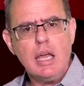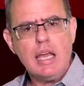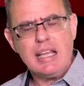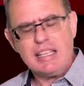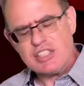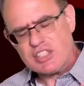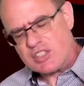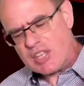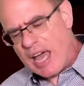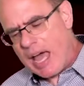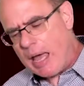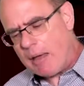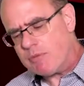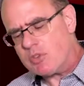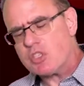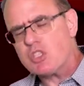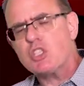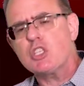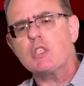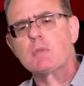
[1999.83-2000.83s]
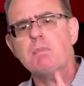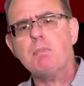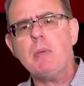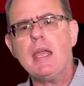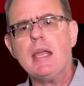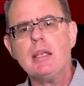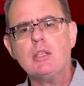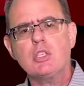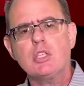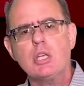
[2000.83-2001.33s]
It's time to
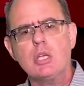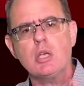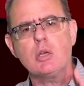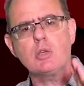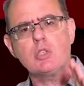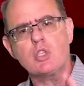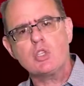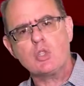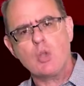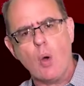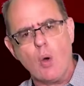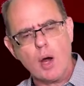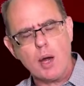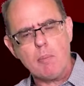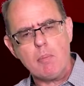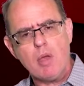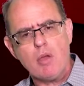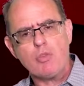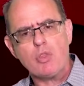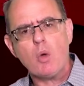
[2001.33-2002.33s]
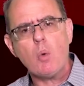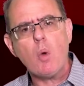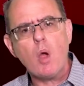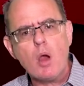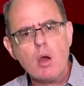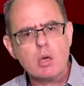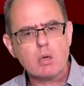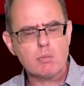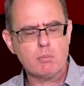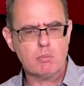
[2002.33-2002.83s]
speak to your storm, the
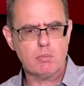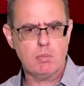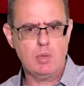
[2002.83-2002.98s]
word.